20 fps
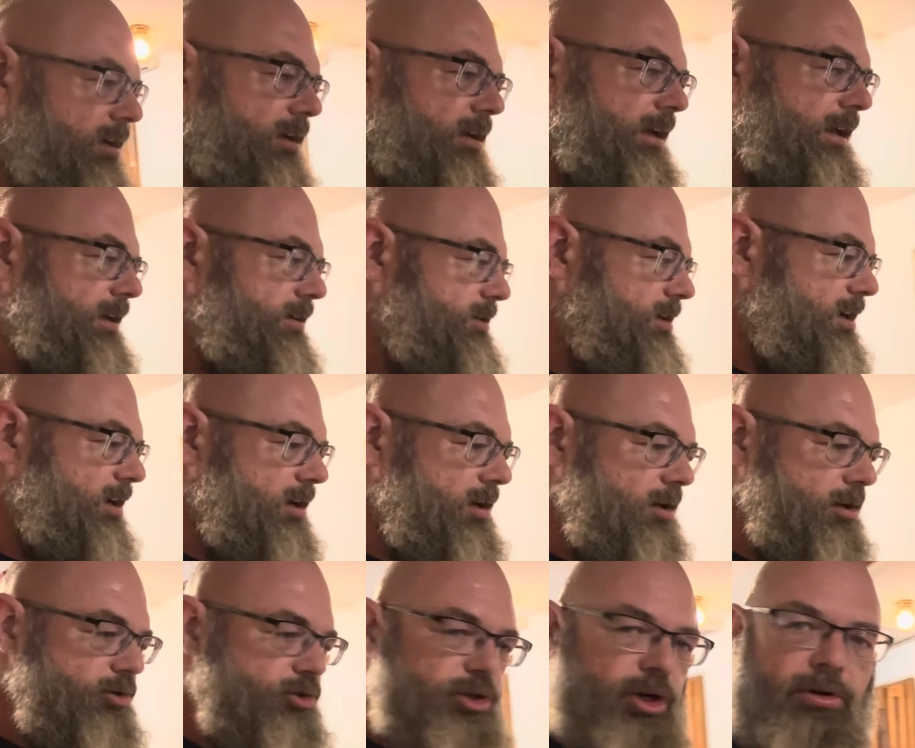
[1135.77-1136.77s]
And
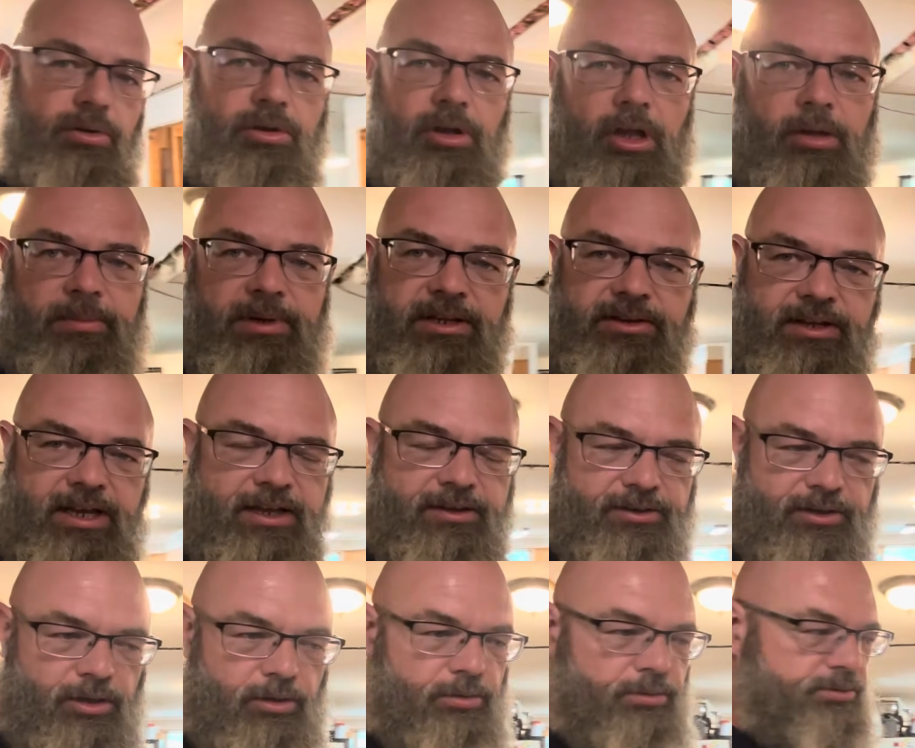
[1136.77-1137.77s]
Joe called me, the guy
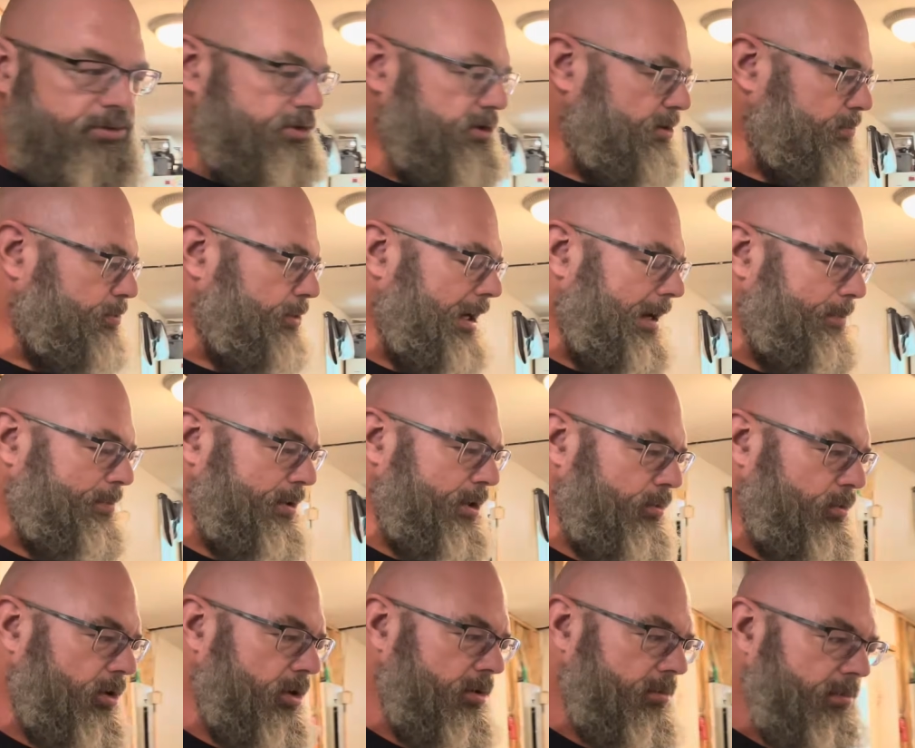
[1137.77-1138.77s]
that owns the property
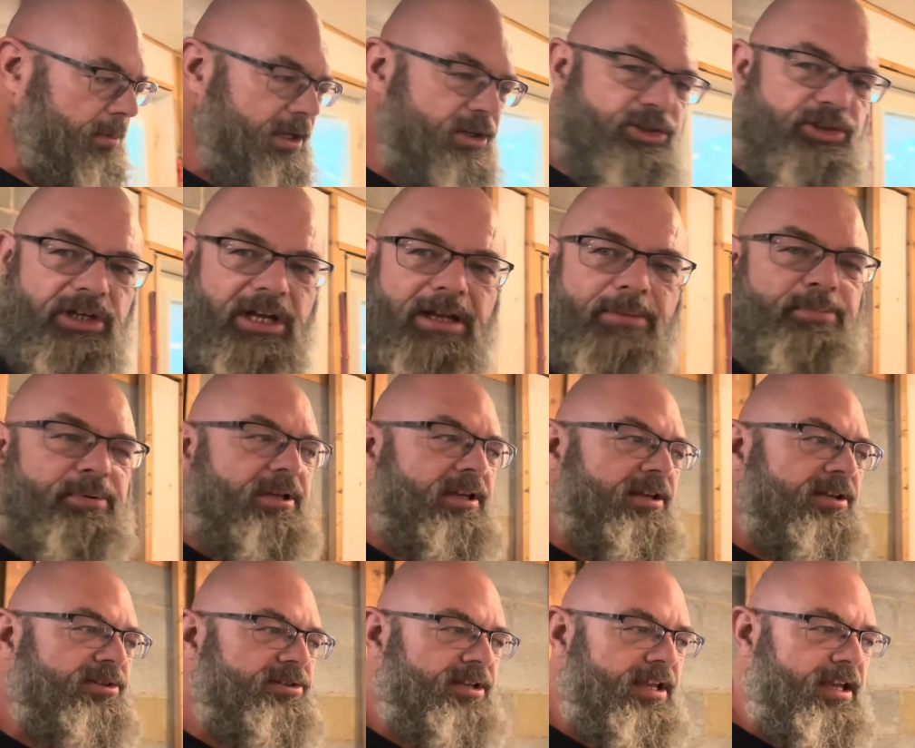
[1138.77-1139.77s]
where my shop
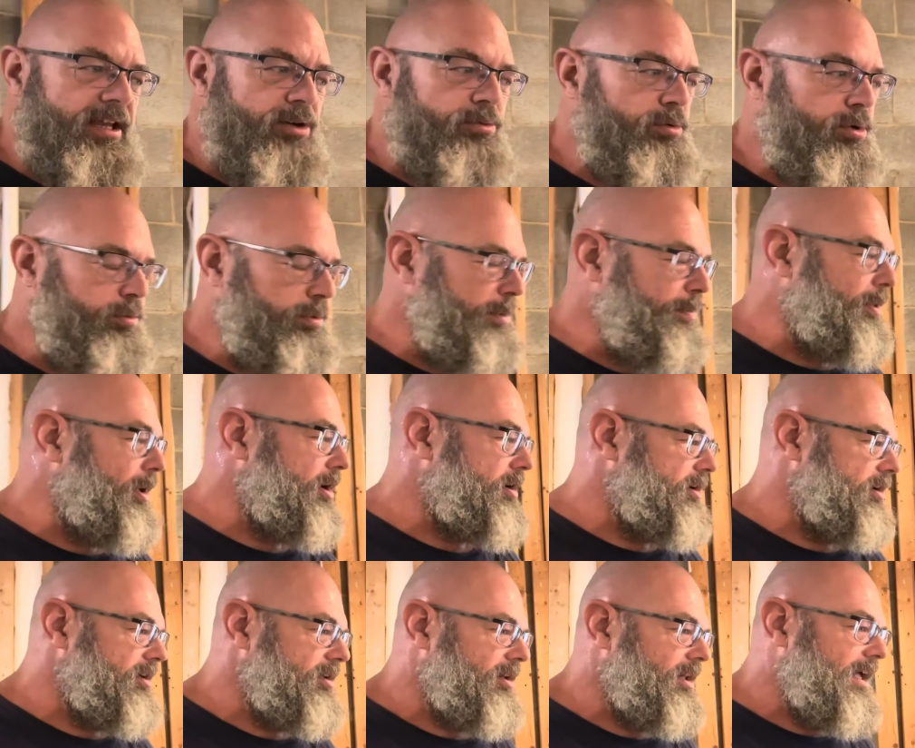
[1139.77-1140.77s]
is and where we park
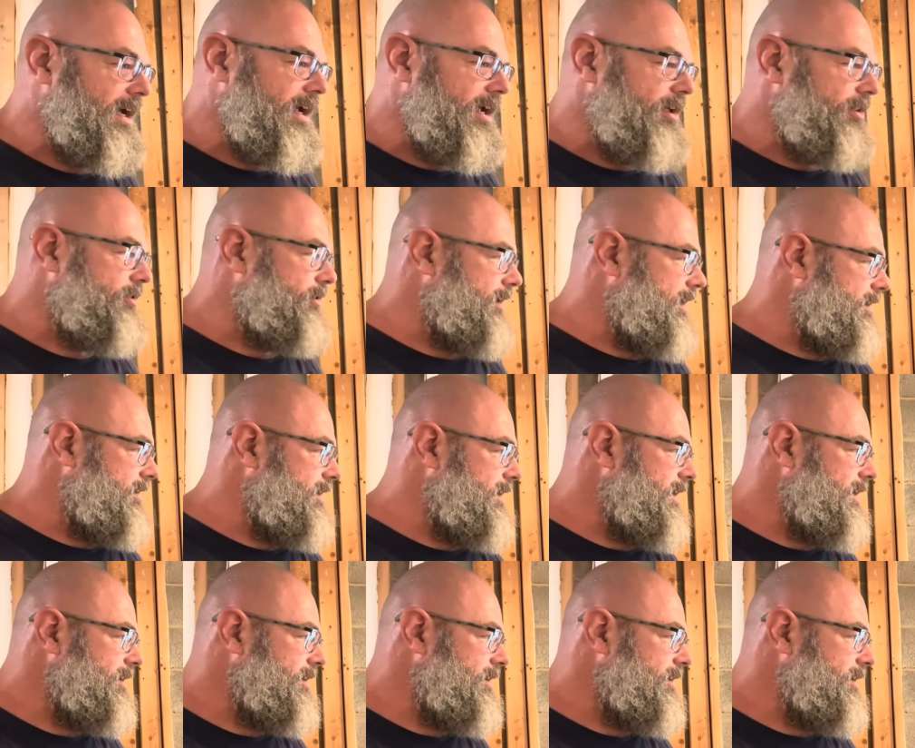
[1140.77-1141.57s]
at Goliath, and he